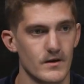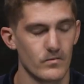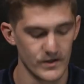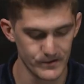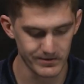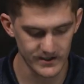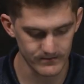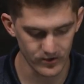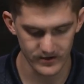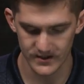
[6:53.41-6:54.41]
When you plug them
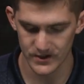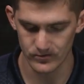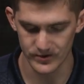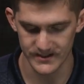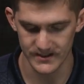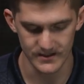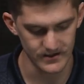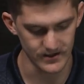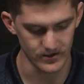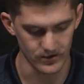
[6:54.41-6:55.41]
both in, you will see
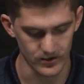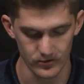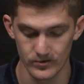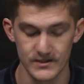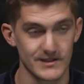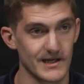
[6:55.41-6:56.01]
there are orange